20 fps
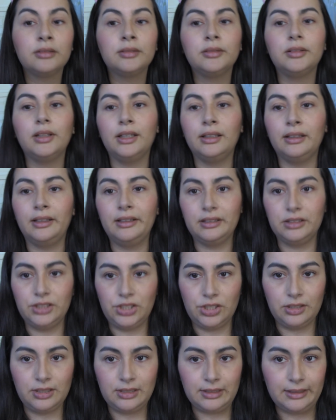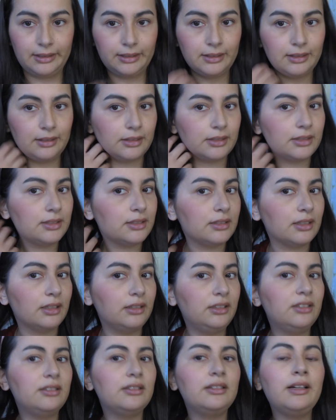I like it just like this, and
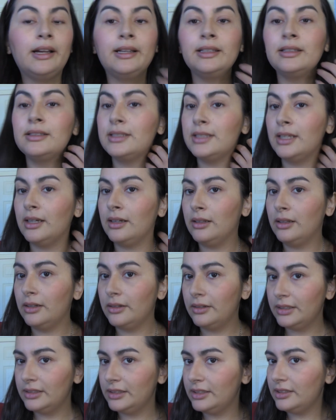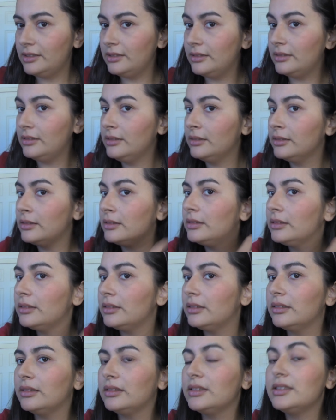you can kind of tell already
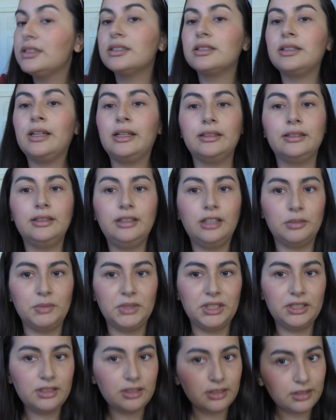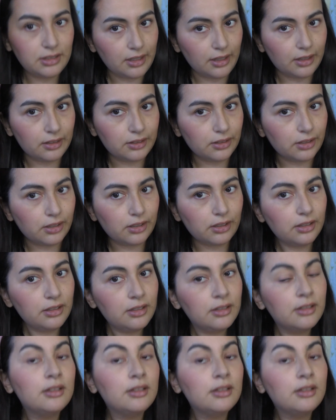it's kind of coming together.